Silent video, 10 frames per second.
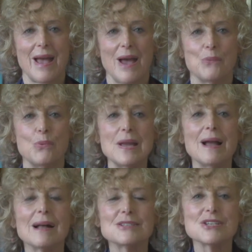And we
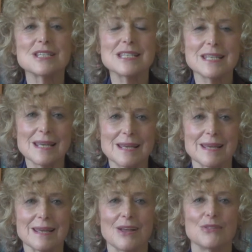got to see
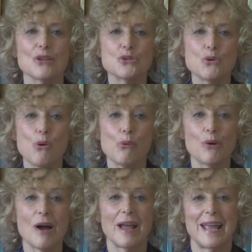the
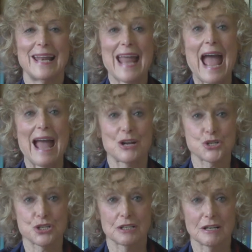Torah in
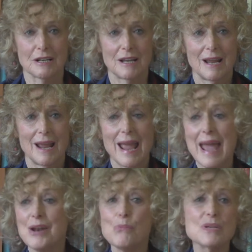action.
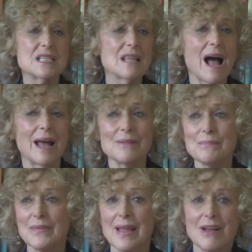And it was not
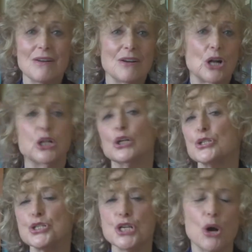
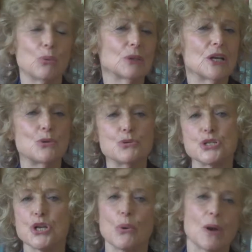clergy only who
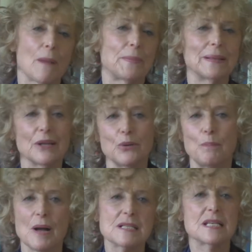showed up in little
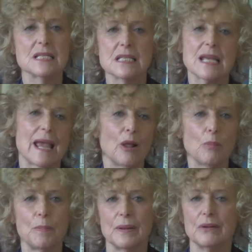buses to
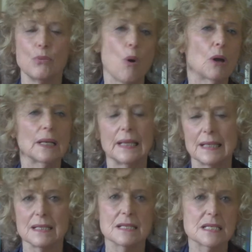help in New
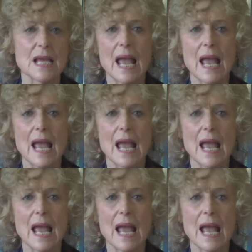Orleans.